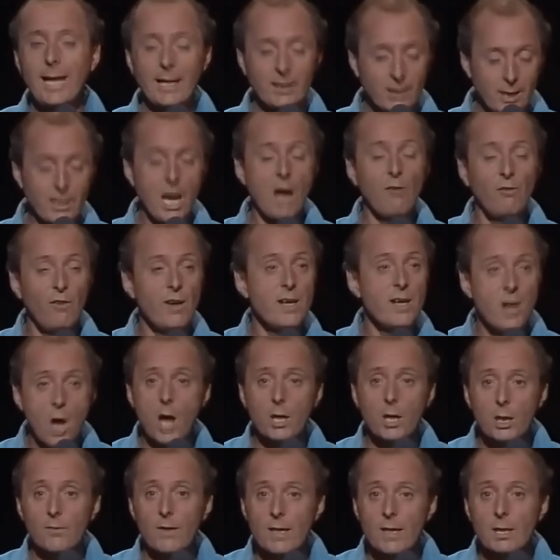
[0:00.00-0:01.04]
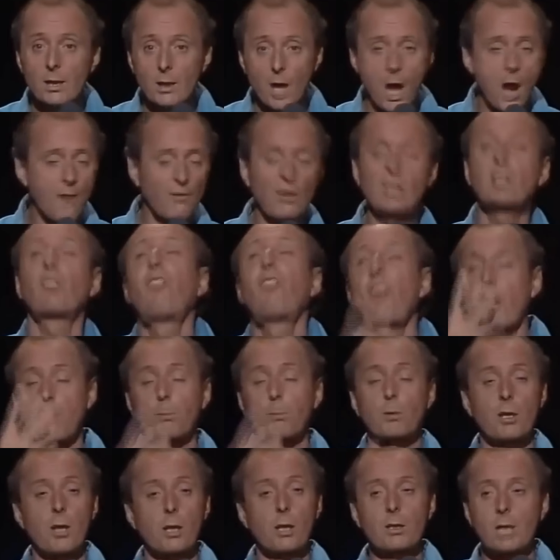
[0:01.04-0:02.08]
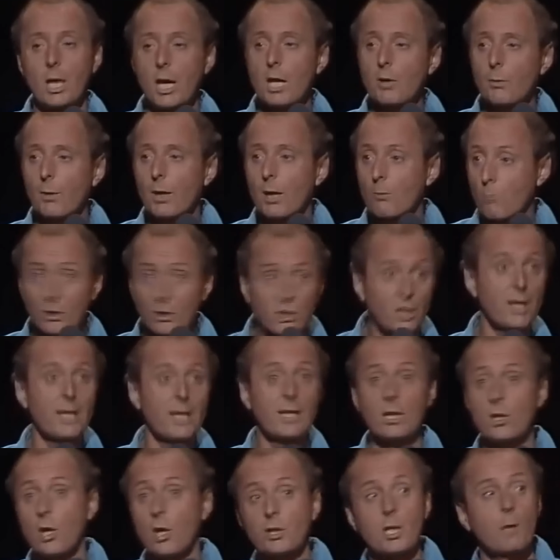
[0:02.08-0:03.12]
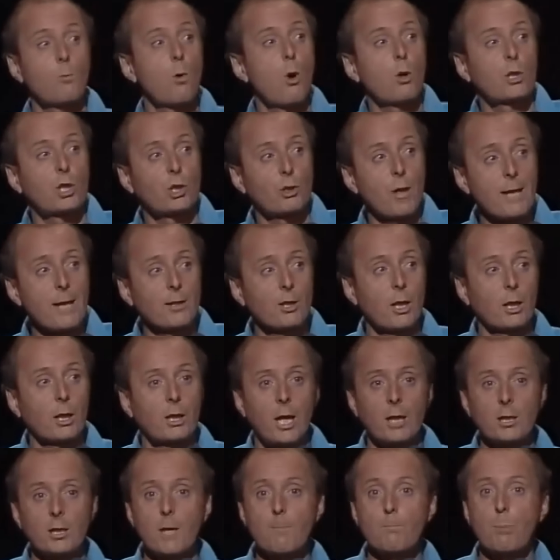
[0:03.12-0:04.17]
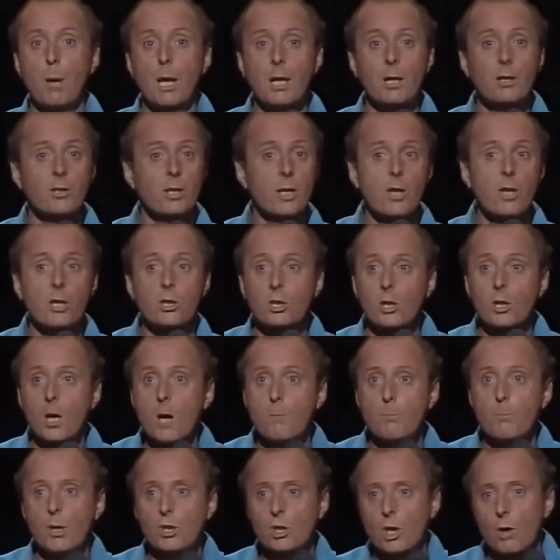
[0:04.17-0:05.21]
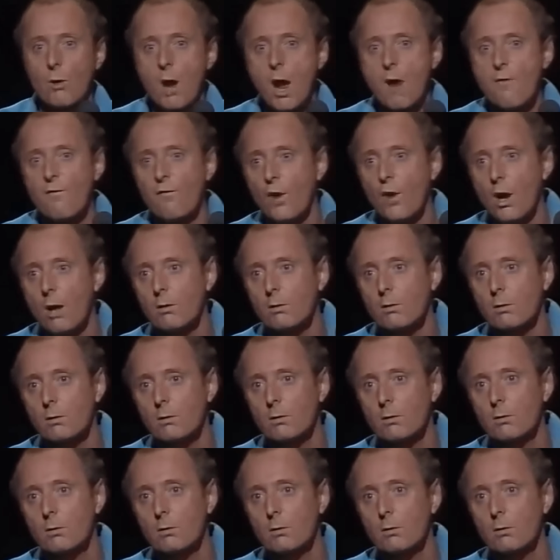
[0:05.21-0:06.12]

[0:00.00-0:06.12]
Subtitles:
He gets it every night of his life. He's fed up to the teeth with it. What do you think he does? He walks straight to the kitchen, piddles in the soup. It's your own fault.